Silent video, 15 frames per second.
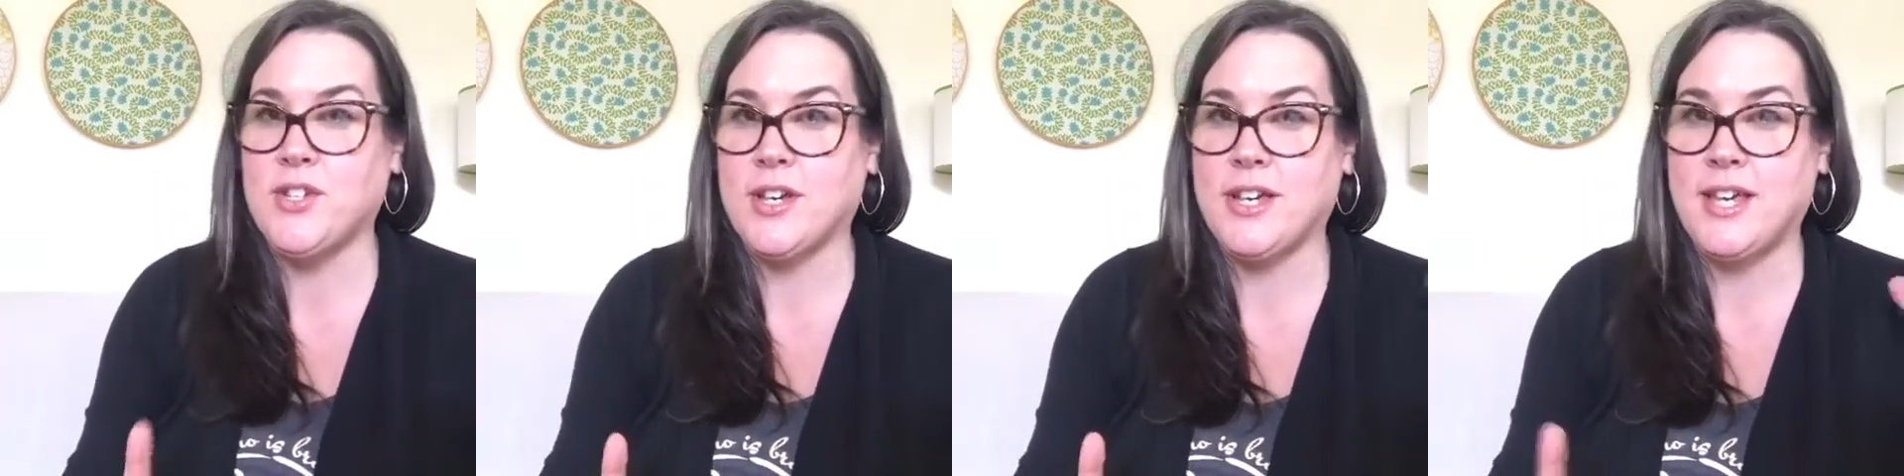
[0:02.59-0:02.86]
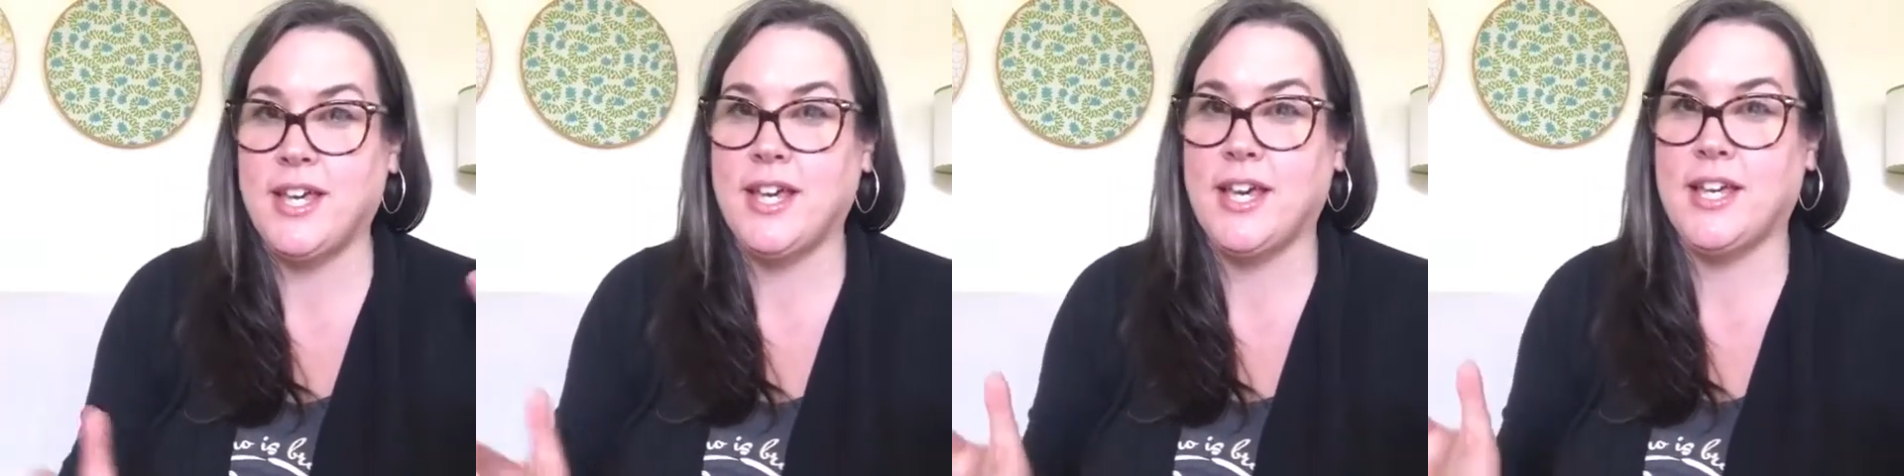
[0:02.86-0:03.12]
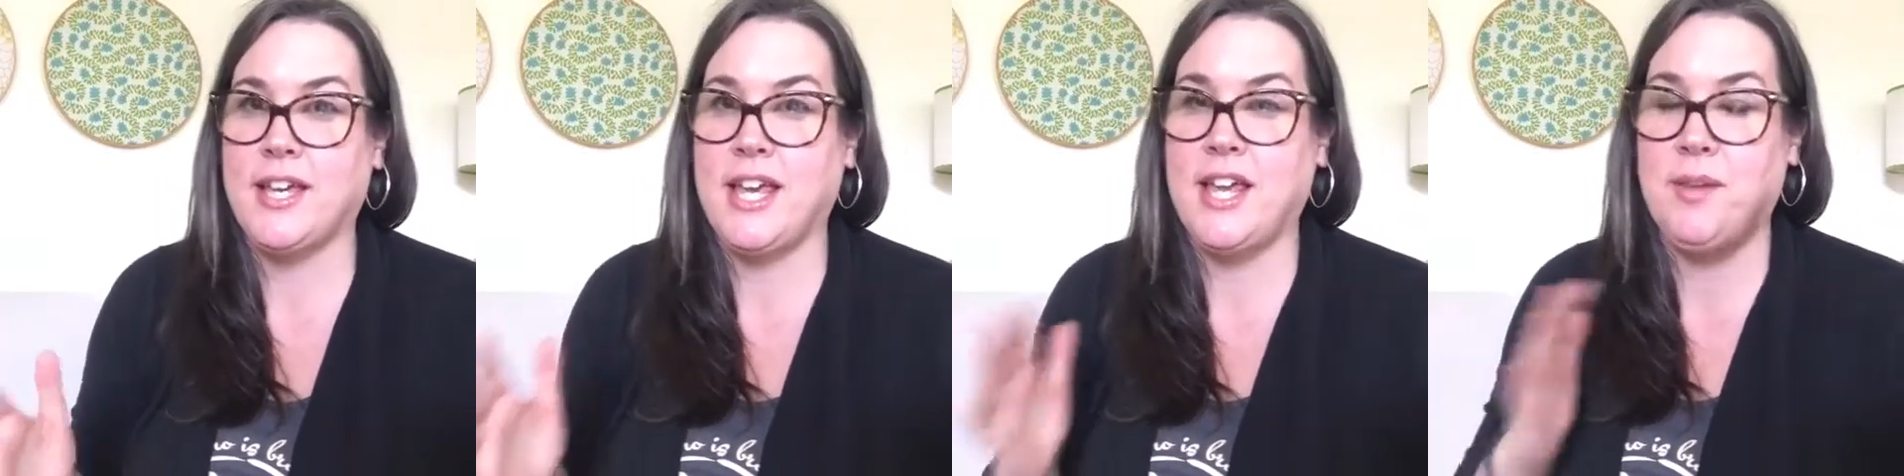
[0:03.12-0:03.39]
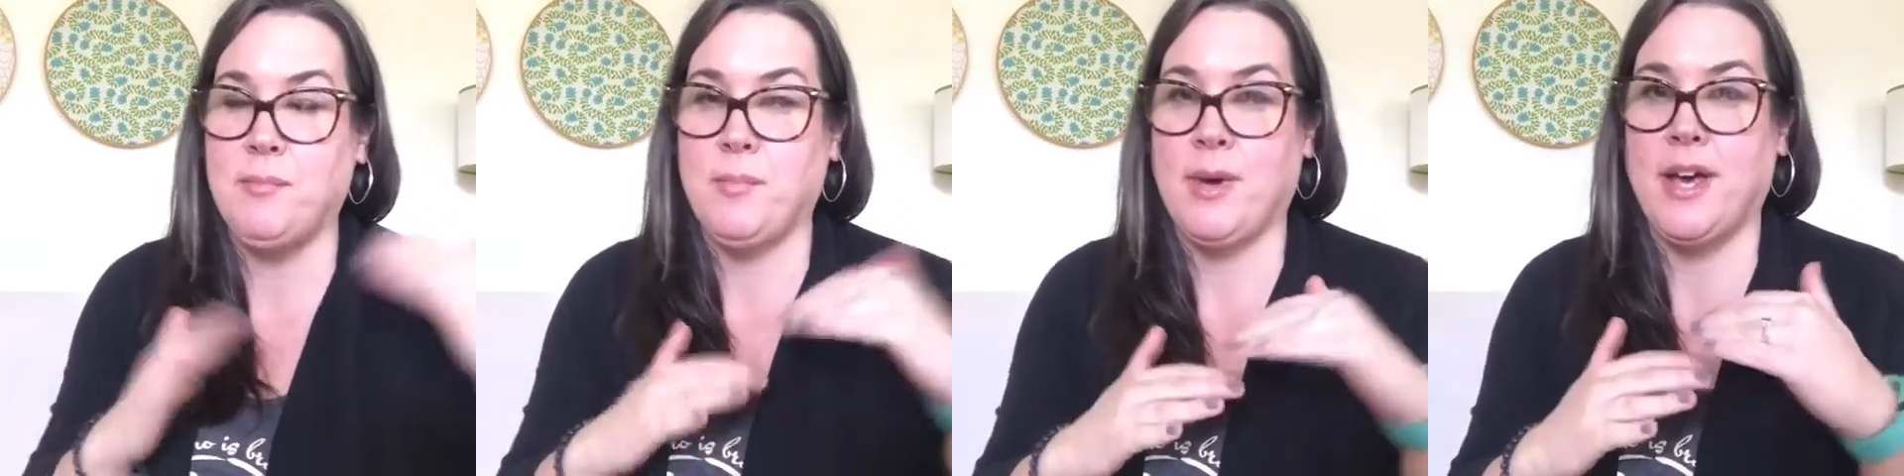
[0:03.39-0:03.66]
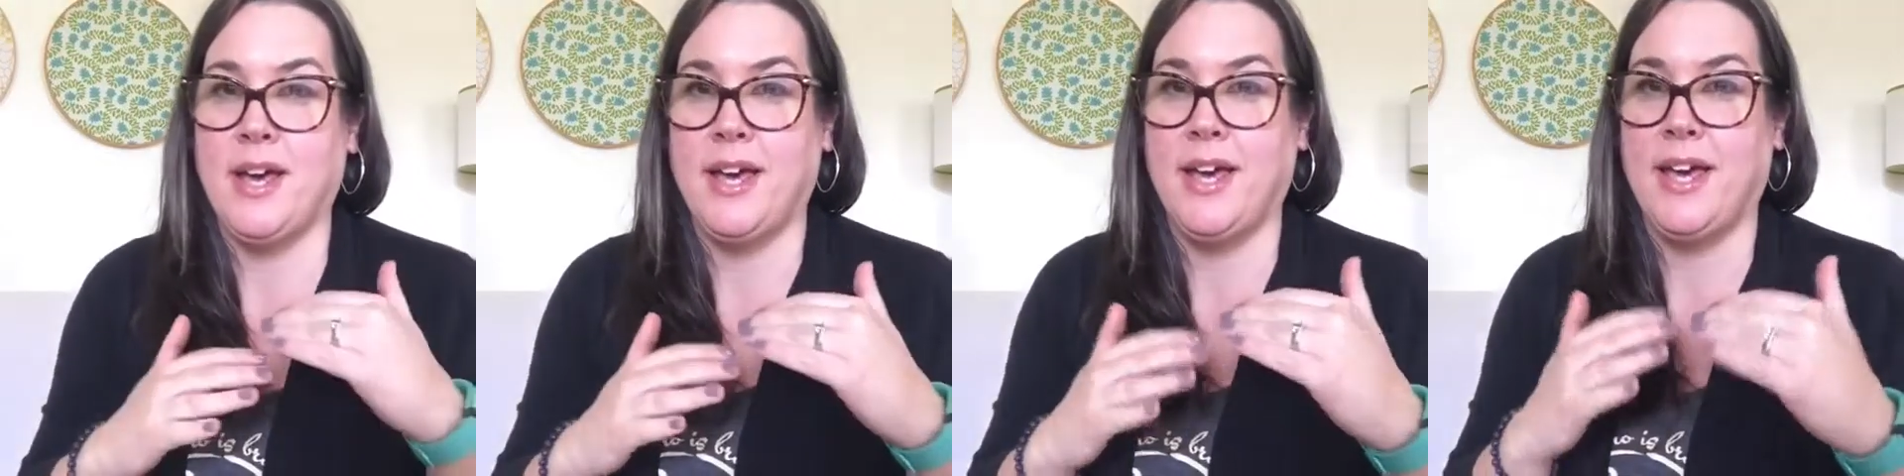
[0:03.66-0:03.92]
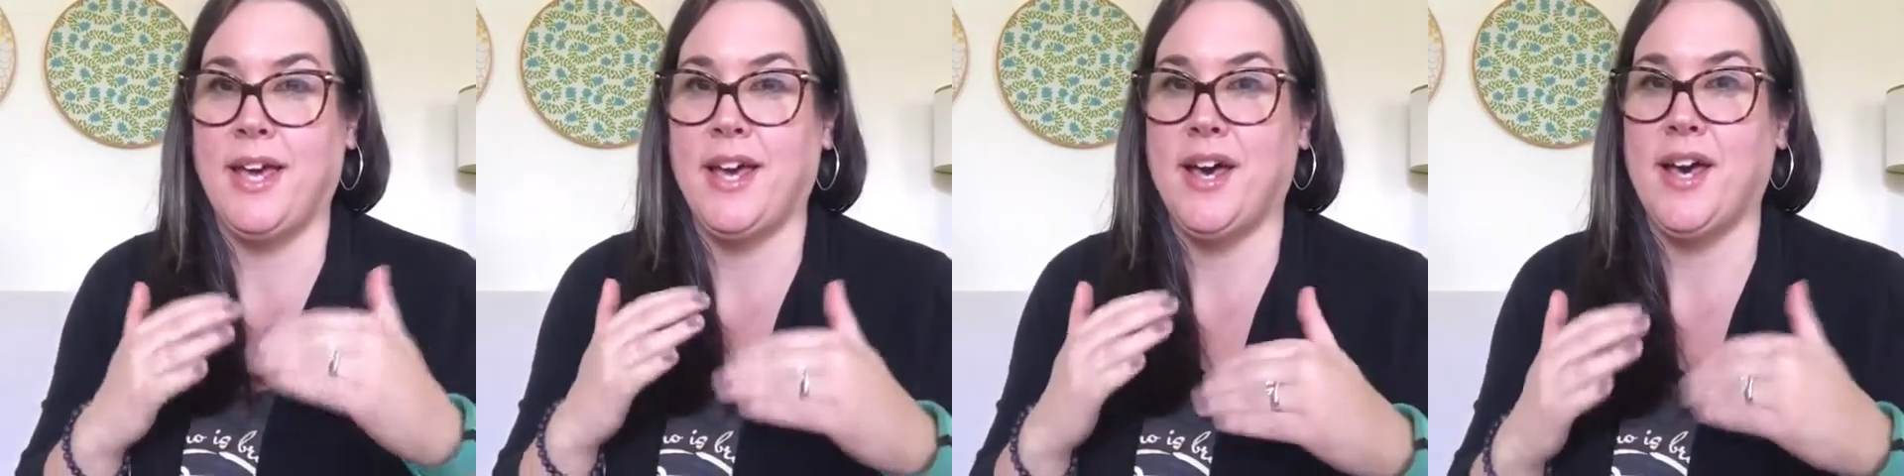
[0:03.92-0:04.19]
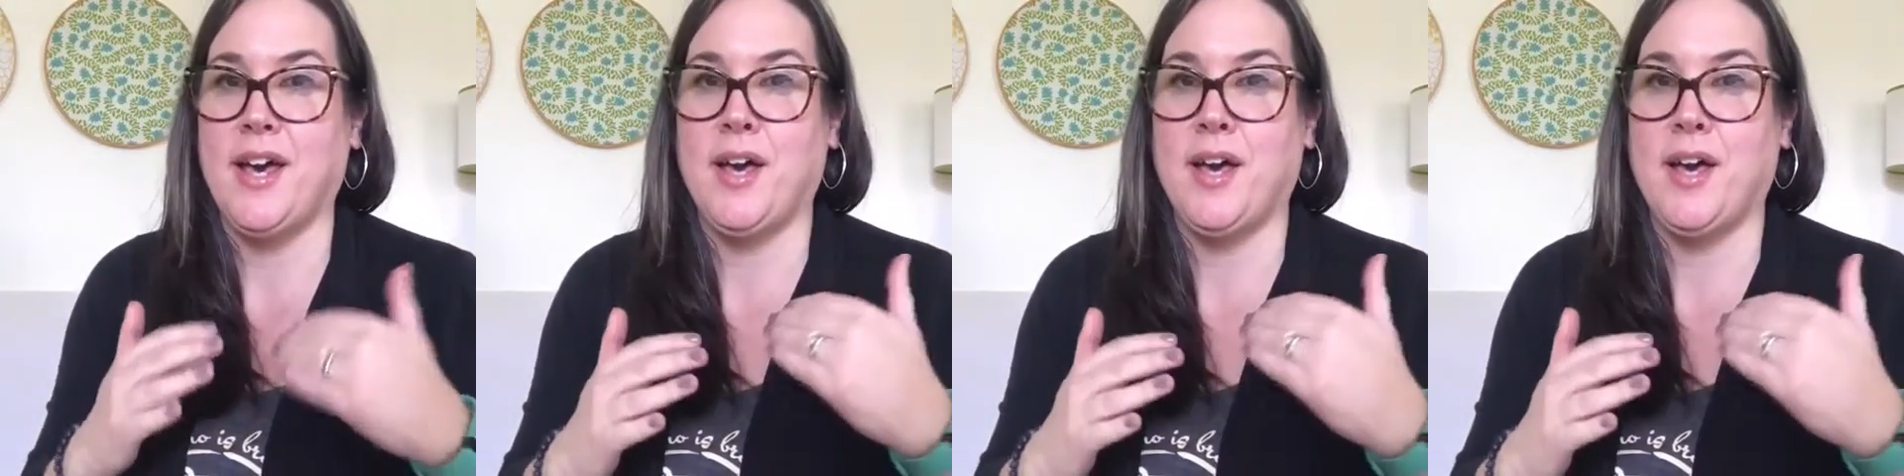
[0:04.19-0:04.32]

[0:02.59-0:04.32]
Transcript: talking in my